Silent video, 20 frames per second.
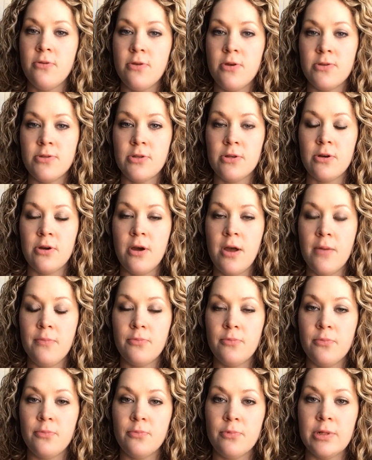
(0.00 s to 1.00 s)
Those are
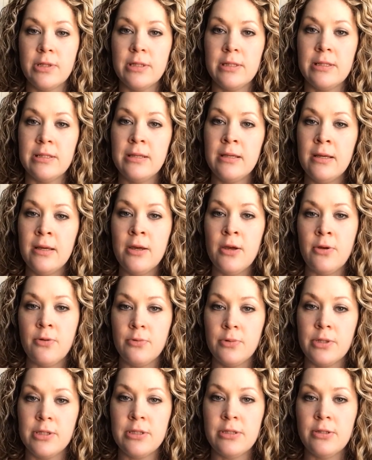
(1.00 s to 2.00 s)
really,
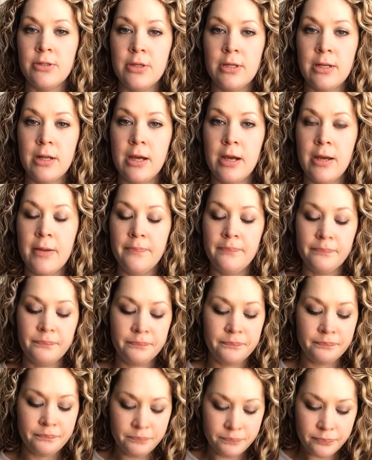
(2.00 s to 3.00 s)
really good
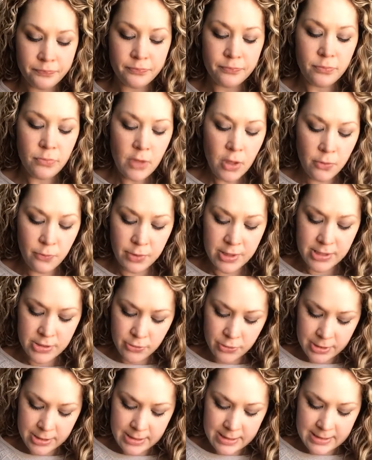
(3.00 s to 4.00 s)

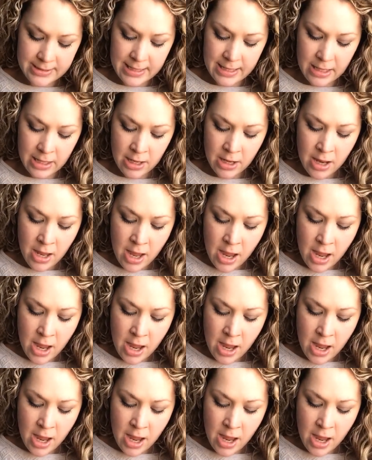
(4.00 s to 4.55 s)
resources there.